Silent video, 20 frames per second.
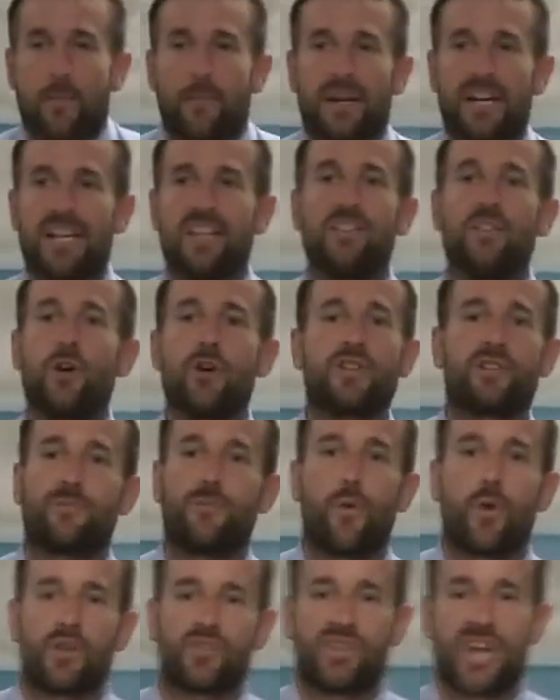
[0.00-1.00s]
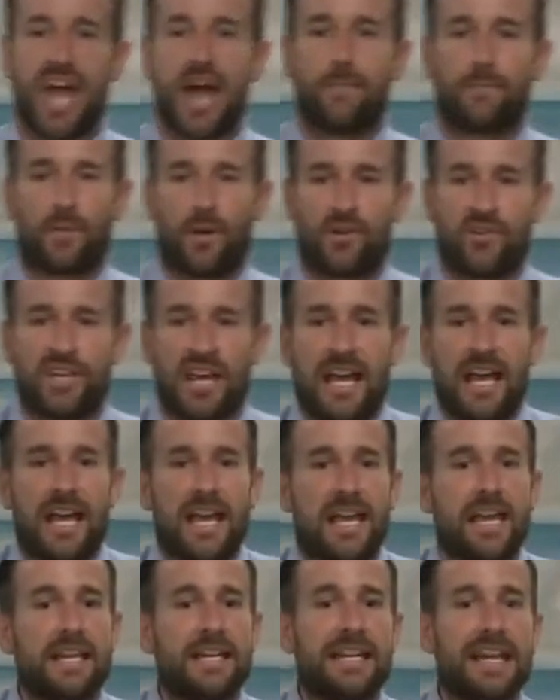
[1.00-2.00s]
But in those four chapters,
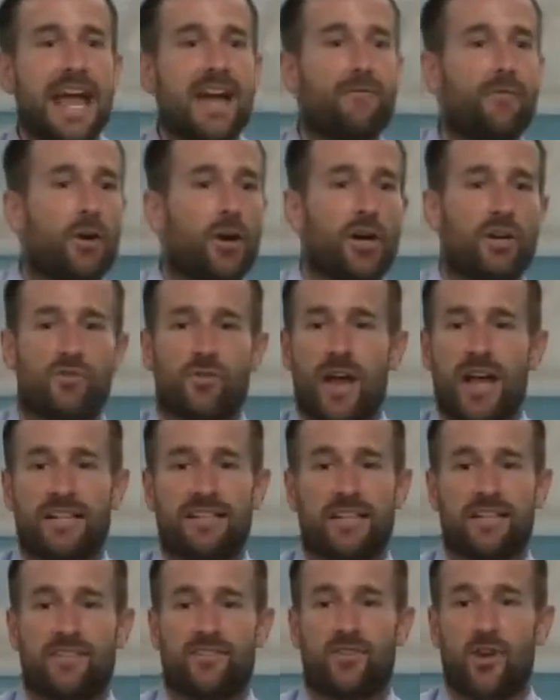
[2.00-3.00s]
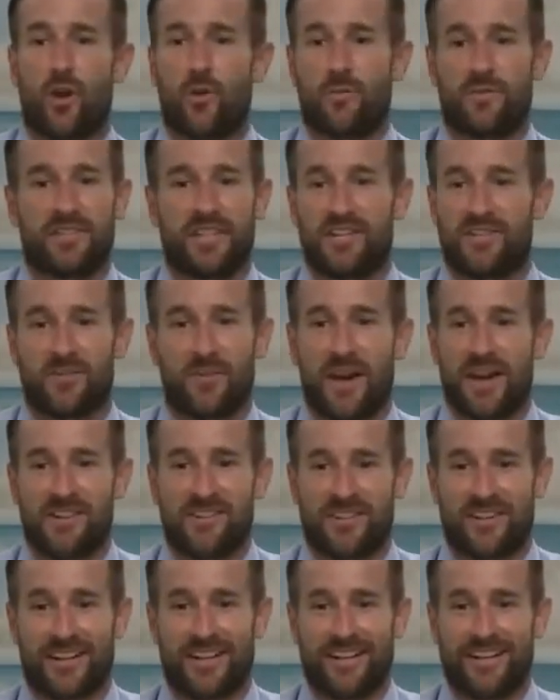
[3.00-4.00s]
he never addresses Job's
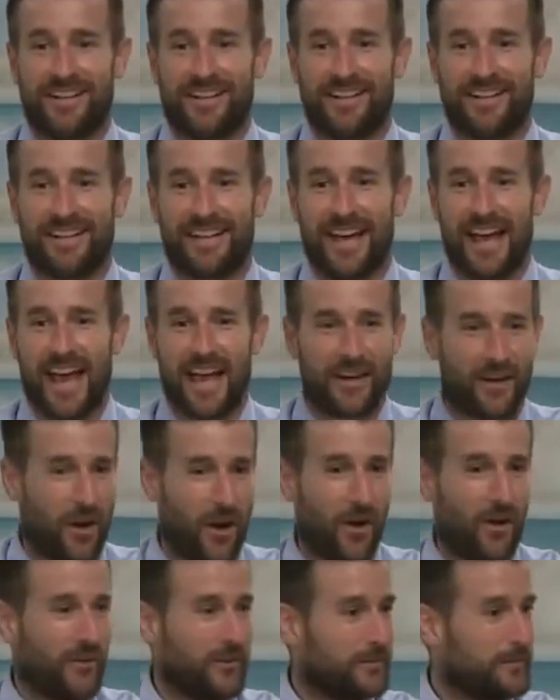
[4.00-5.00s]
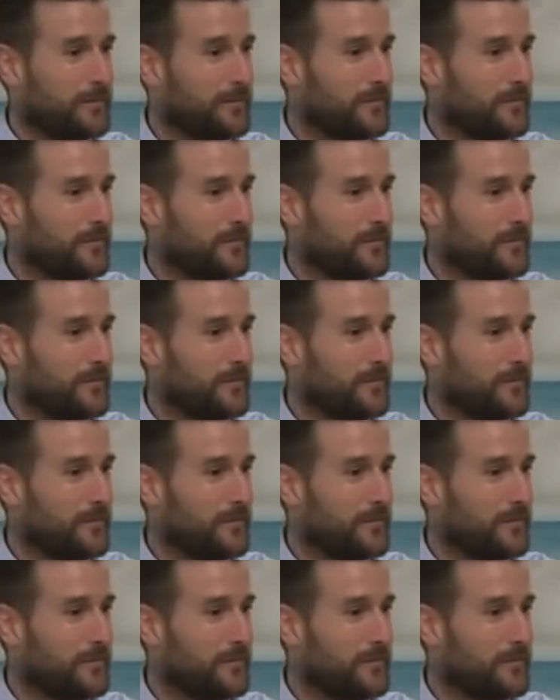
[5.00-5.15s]
situation at all.